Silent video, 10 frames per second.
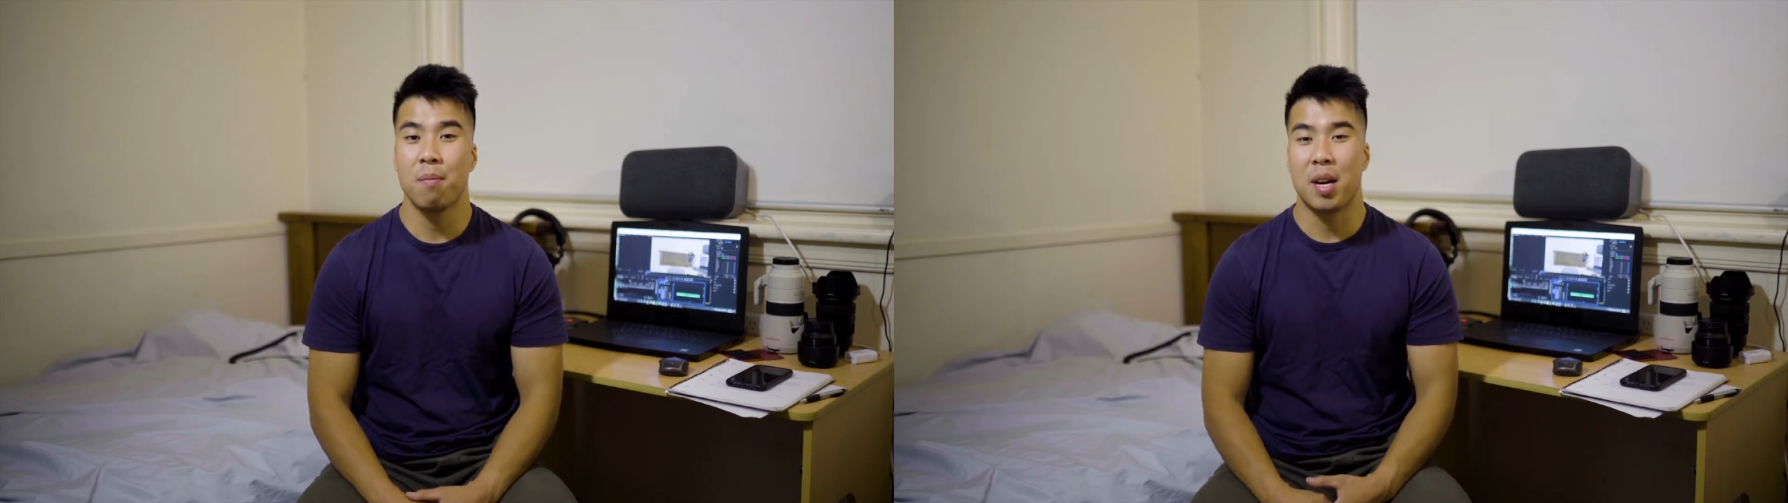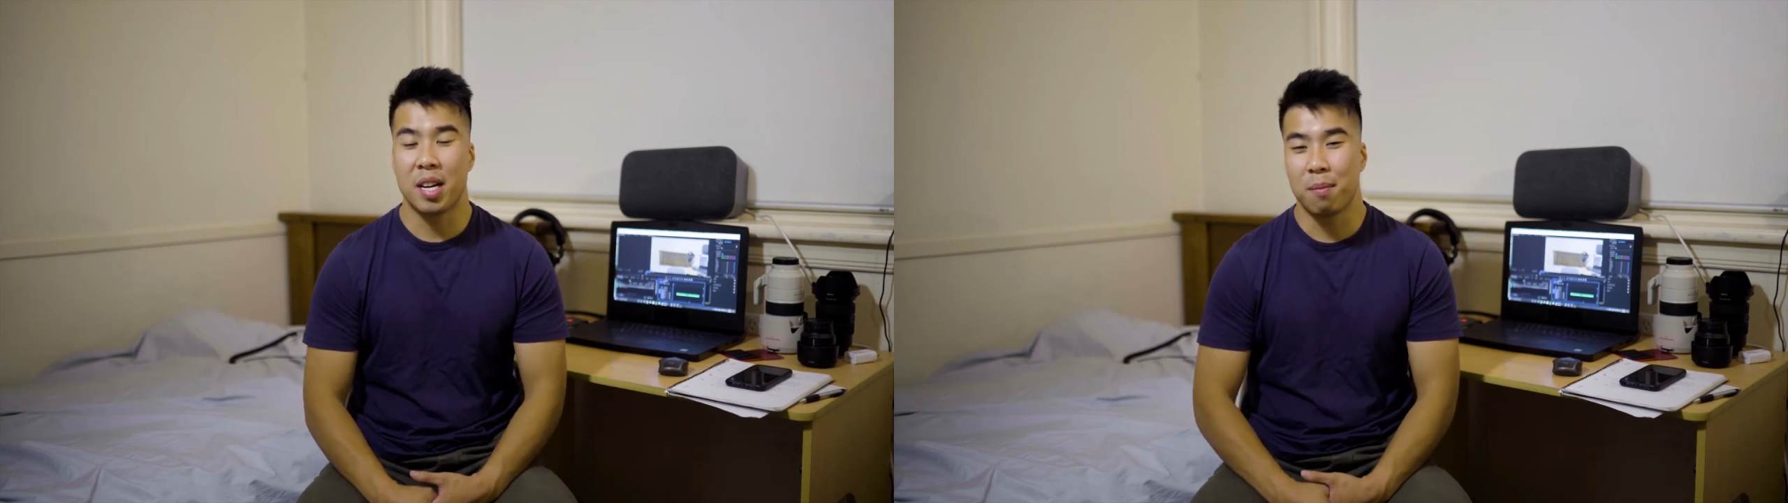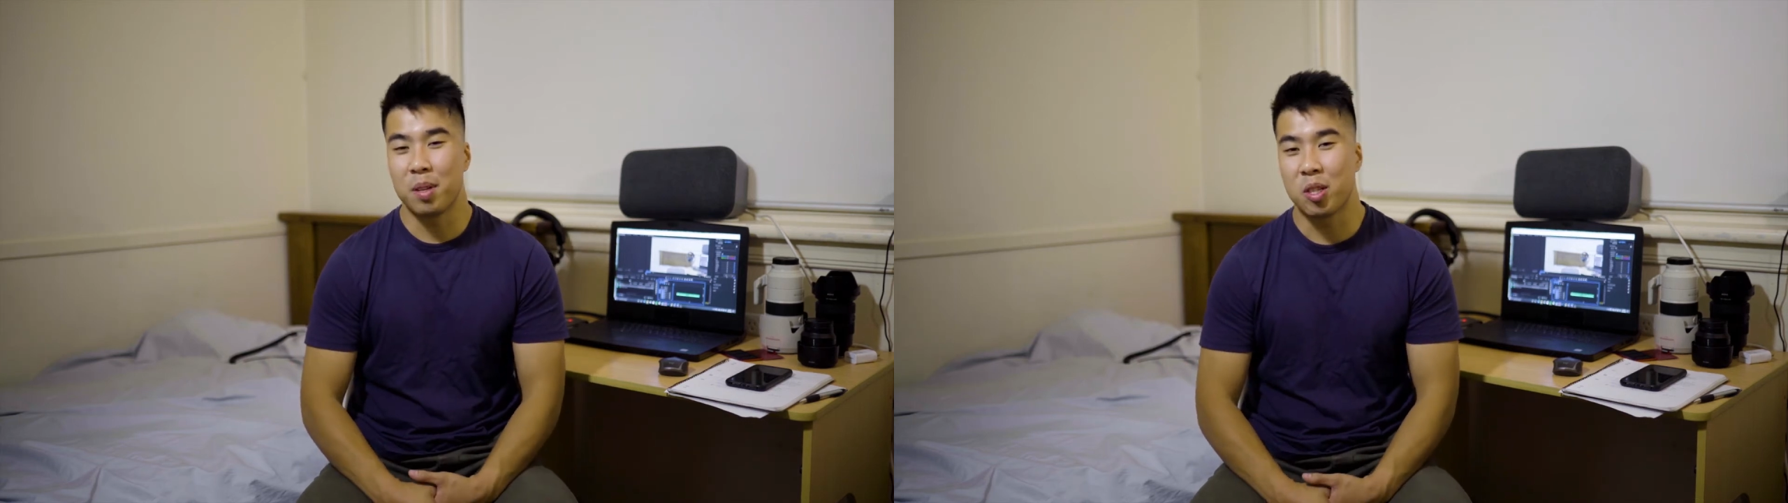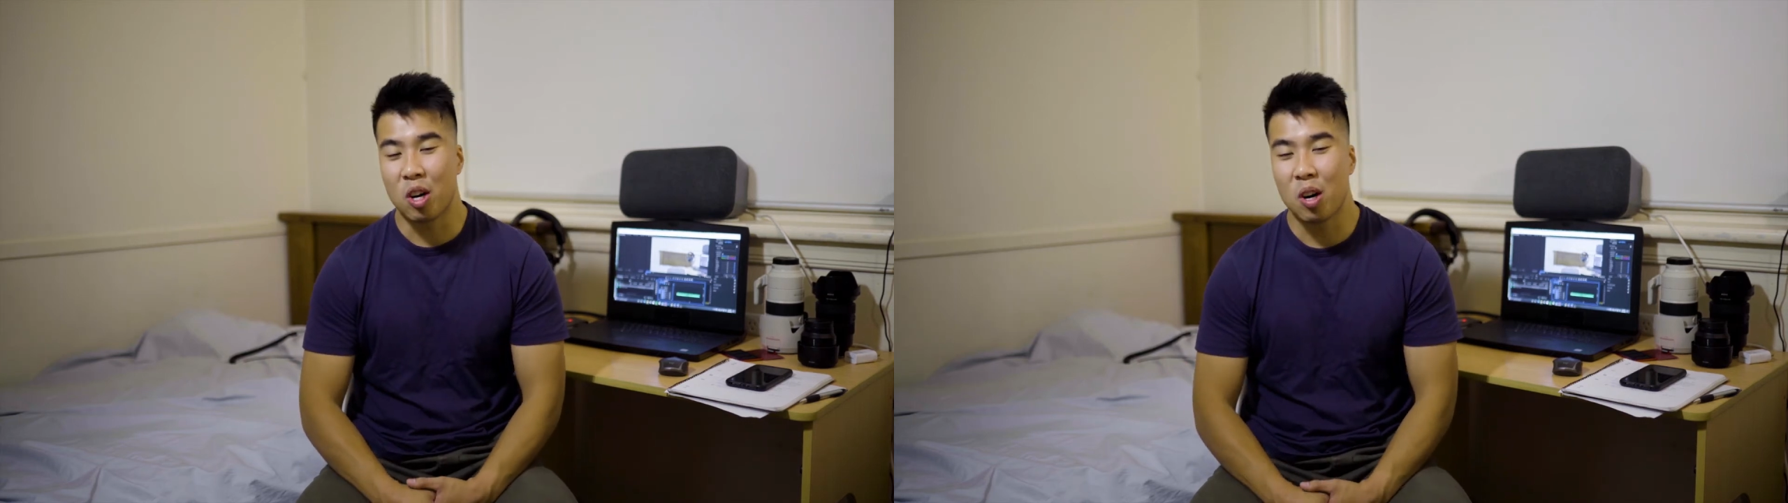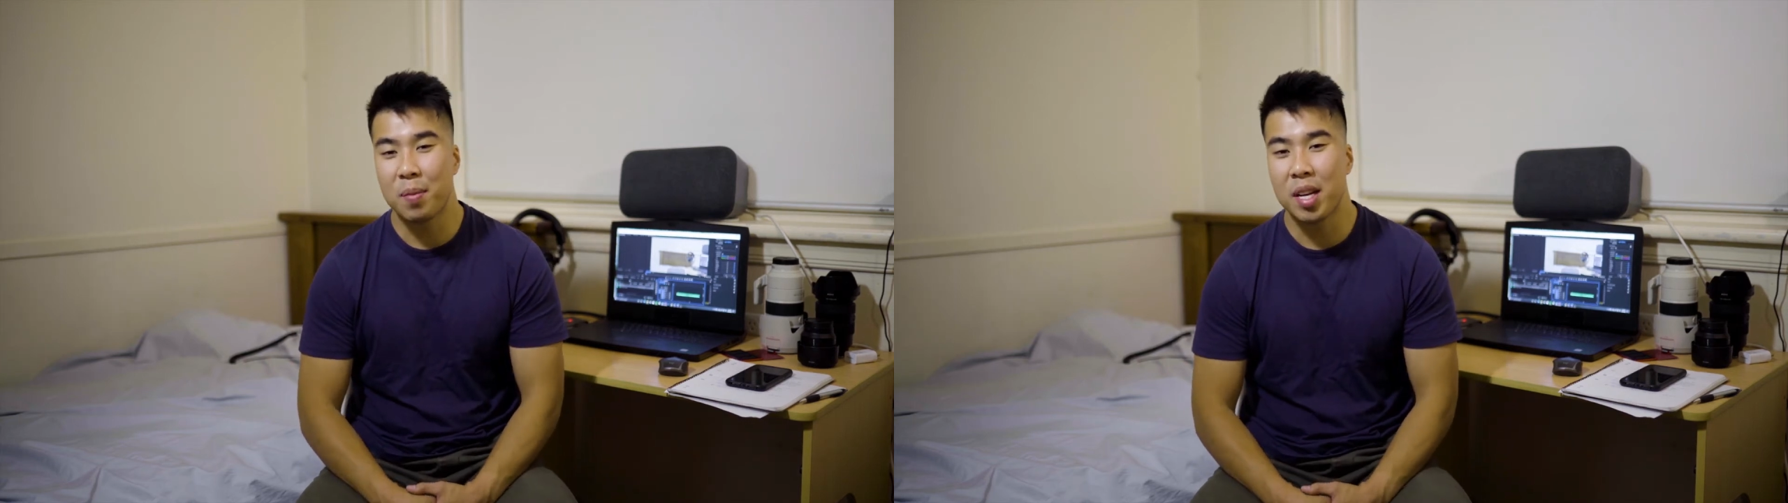My name is
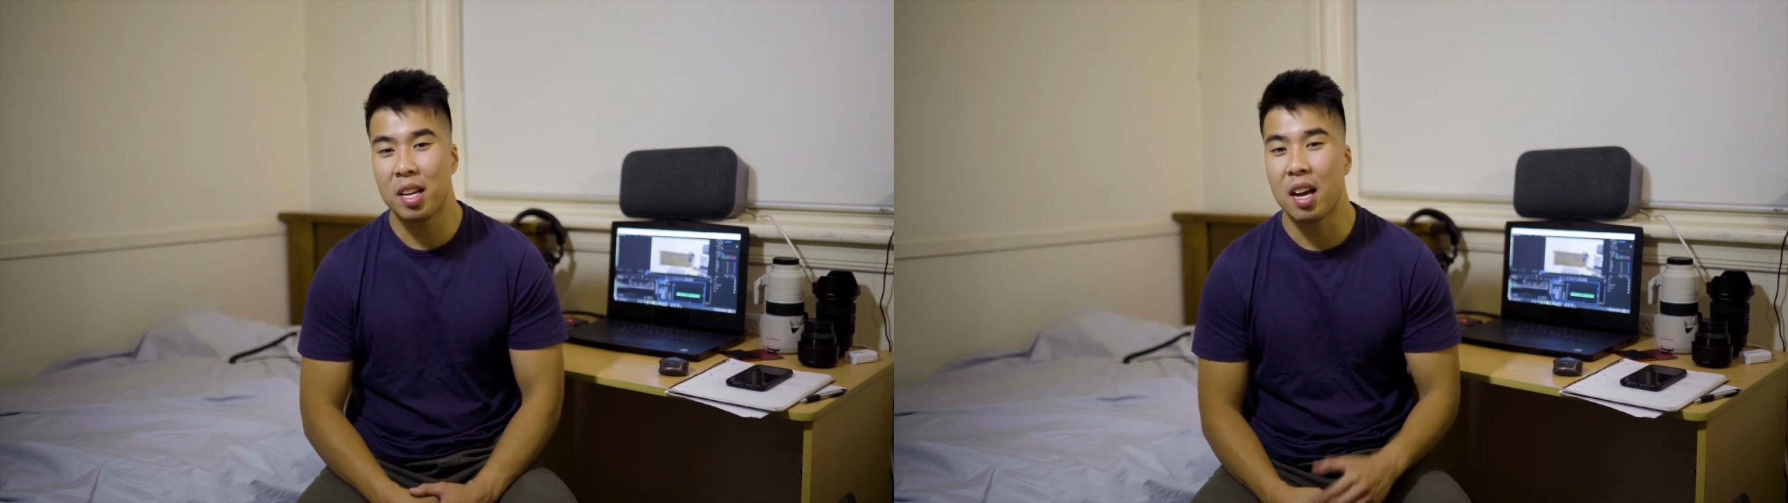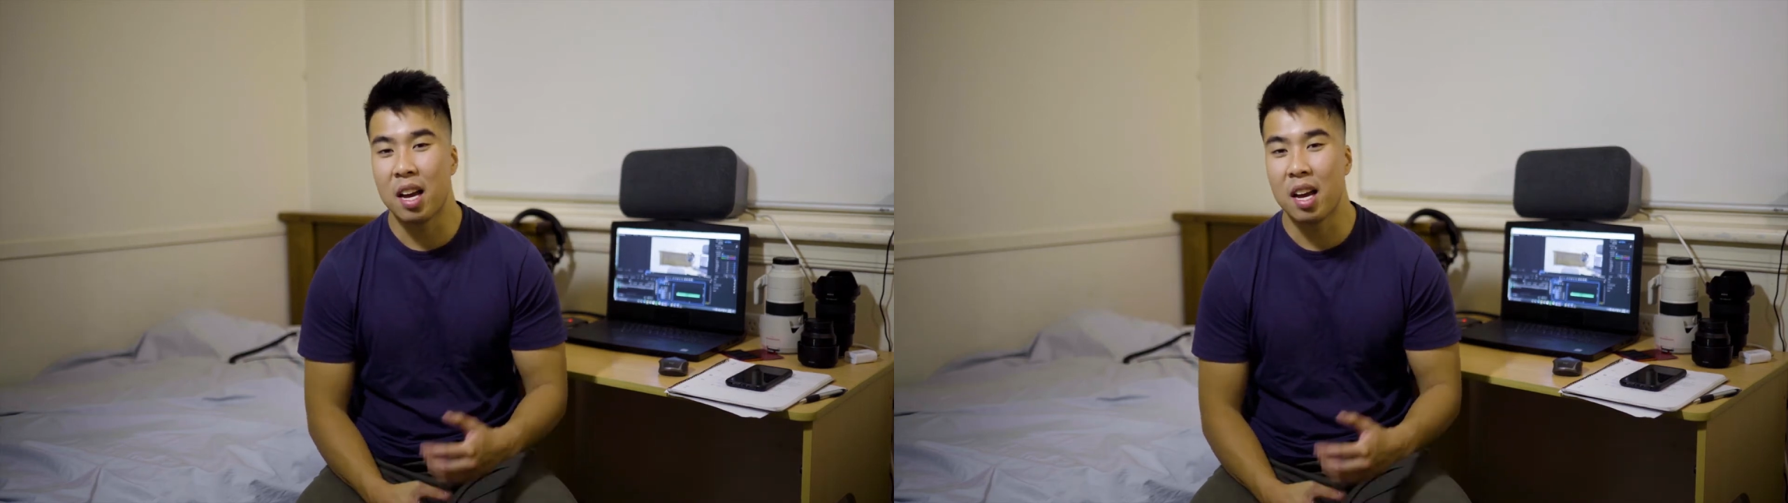Jeremy